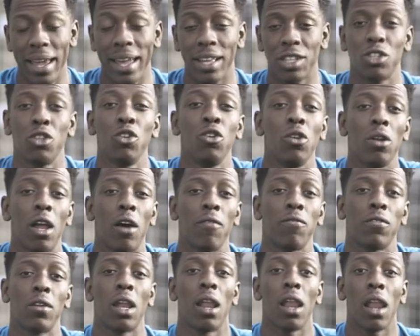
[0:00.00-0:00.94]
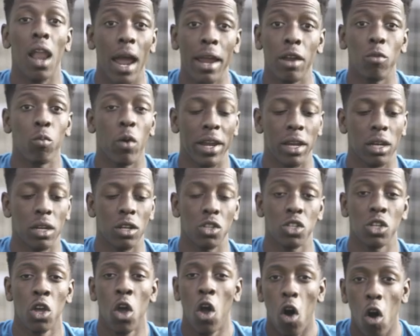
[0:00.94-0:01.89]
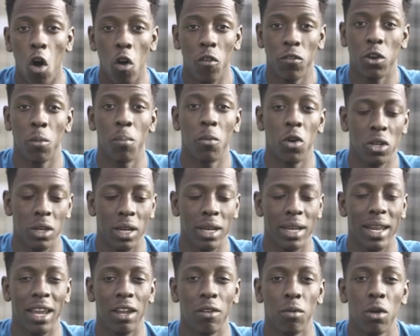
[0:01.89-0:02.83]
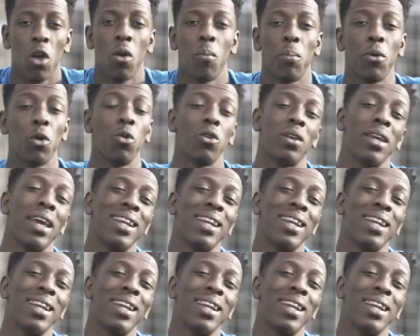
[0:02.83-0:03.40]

yet you love the lightweightness of the modern day boot,